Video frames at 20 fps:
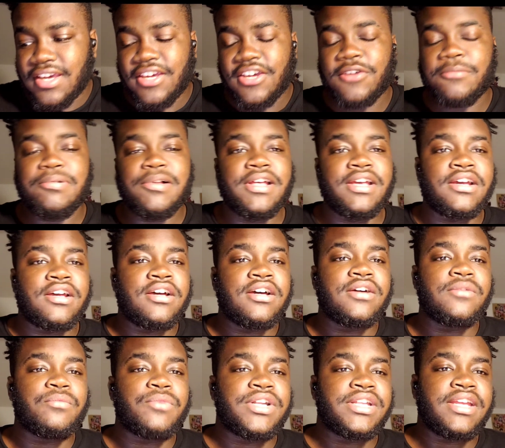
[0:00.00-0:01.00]
he'll play
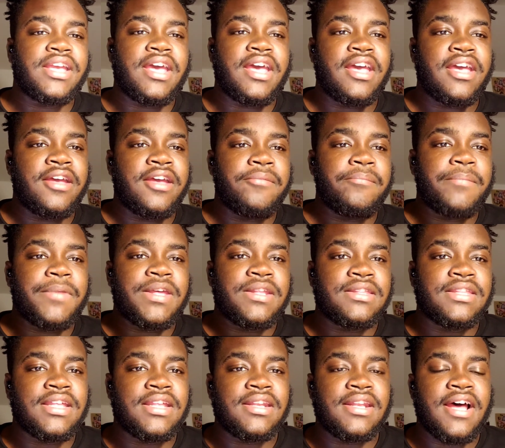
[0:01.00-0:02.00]
good one game and
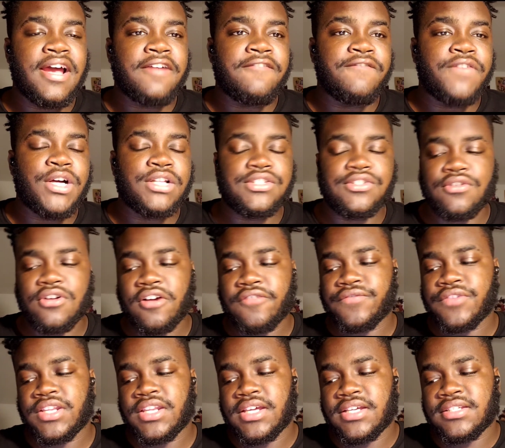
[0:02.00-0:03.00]
then like falter off
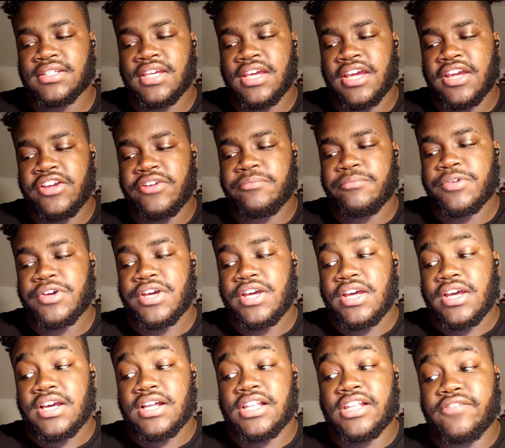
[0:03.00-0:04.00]
the next game.
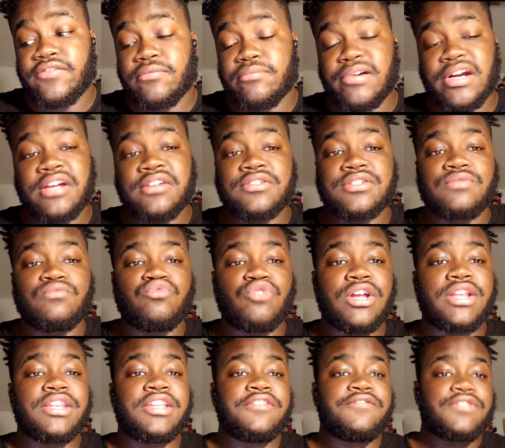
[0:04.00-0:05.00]
Cleveland Browns
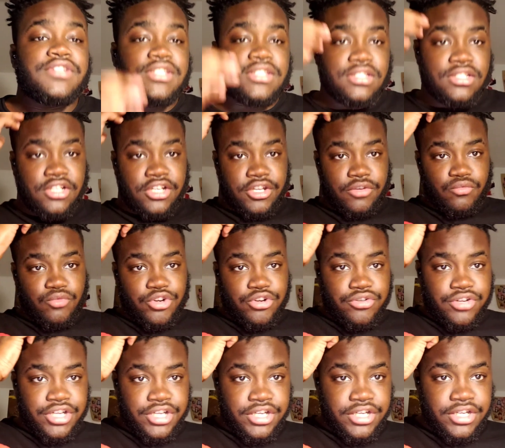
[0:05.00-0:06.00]
run defense is looking real
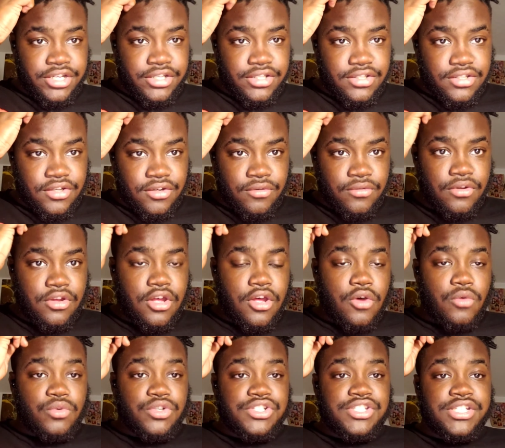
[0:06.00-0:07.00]
good, so
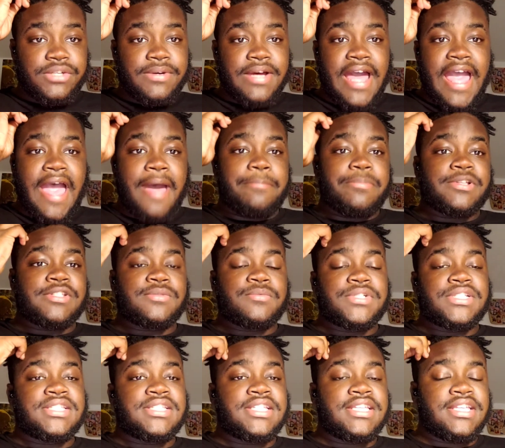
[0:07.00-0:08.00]
we'll see what happens
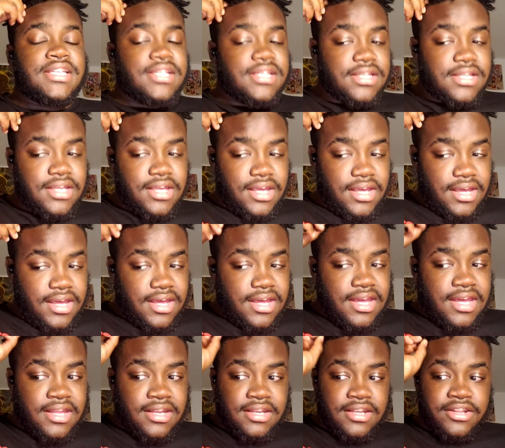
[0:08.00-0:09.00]
with Zeke
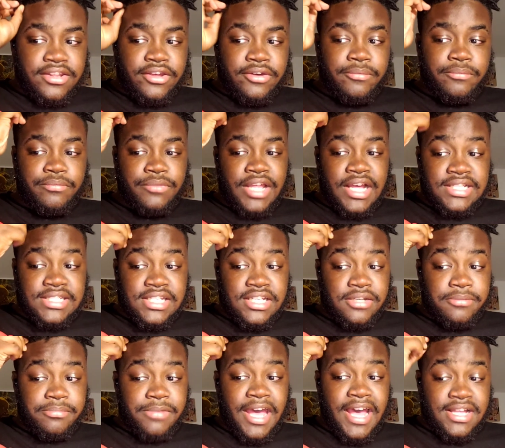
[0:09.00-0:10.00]
and them. That's
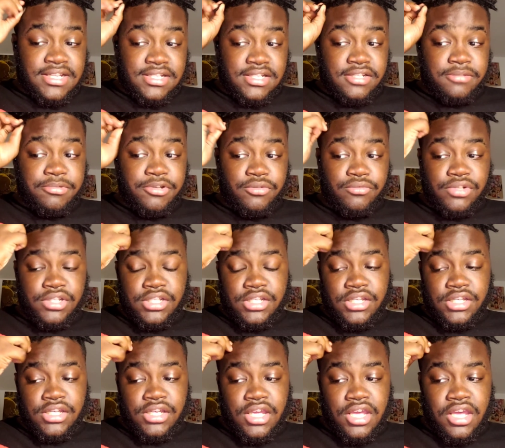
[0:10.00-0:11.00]
gonna actually be a really
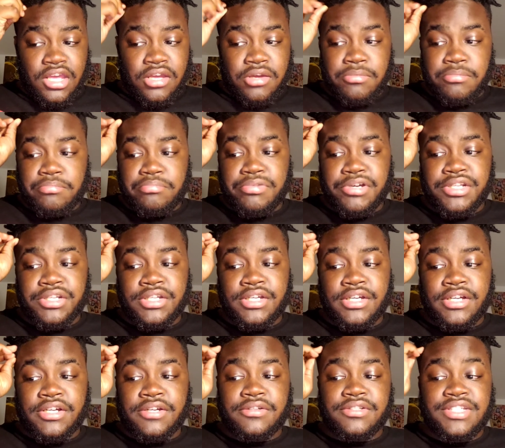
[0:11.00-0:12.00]
good game. But
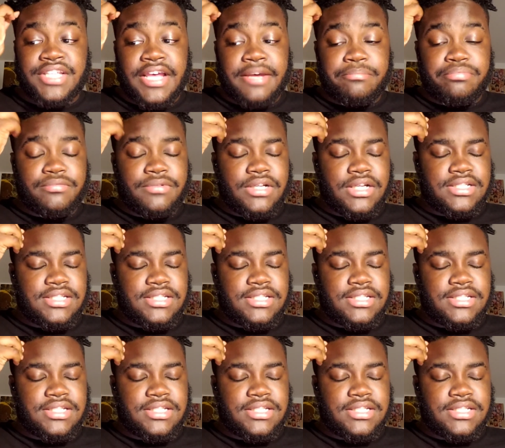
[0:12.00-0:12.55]
Dak